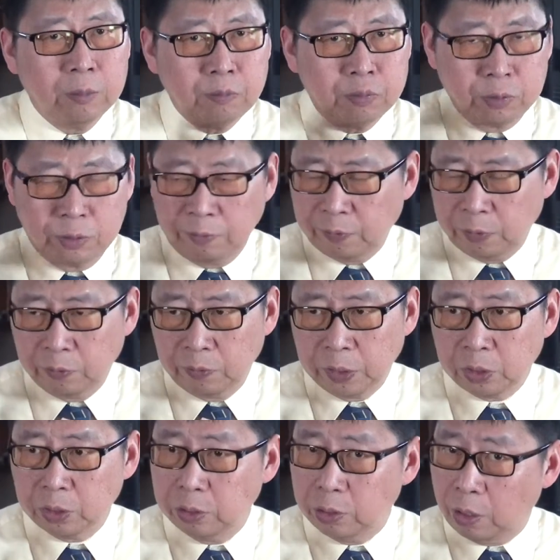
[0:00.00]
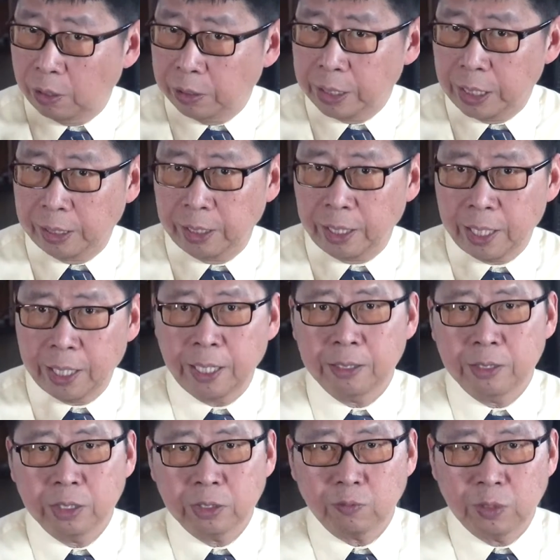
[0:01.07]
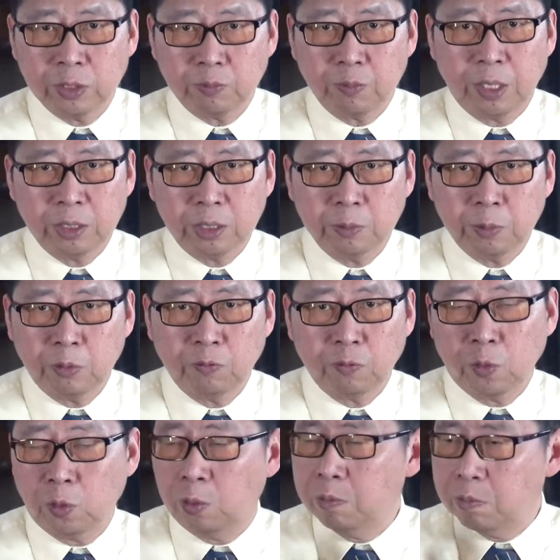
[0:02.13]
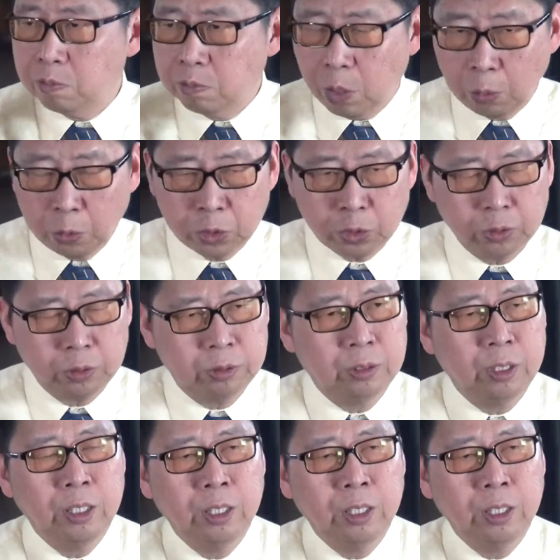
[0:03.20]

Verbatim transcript: Peripheral vision, on the other hand, is responsible for motion,